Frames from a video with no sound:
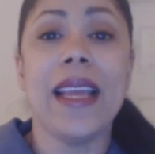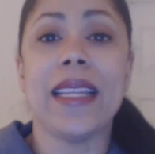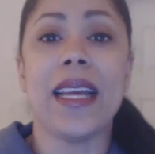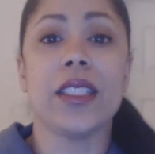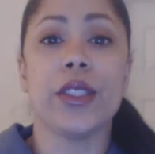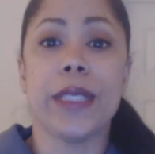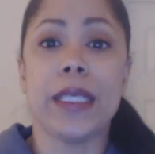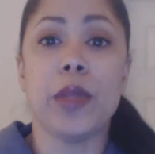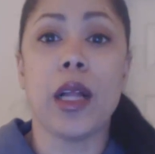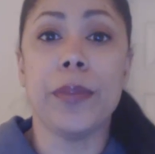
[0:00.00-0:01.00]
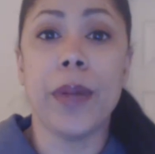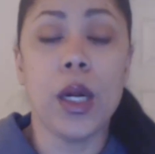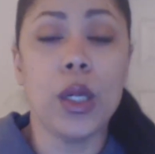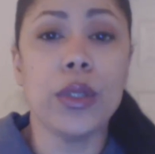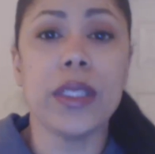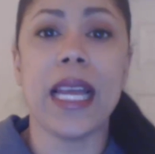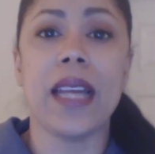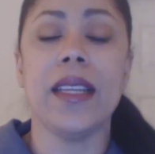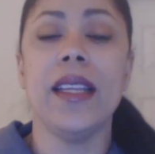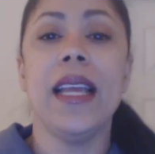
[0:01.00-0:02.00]
and how to create a blog post,
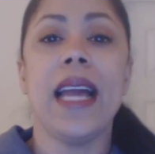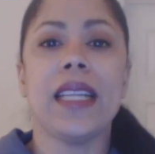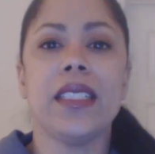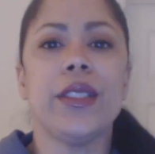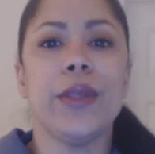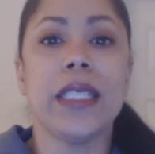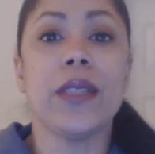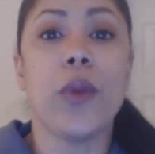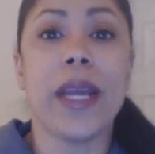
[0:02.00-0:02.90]
how to, how to do it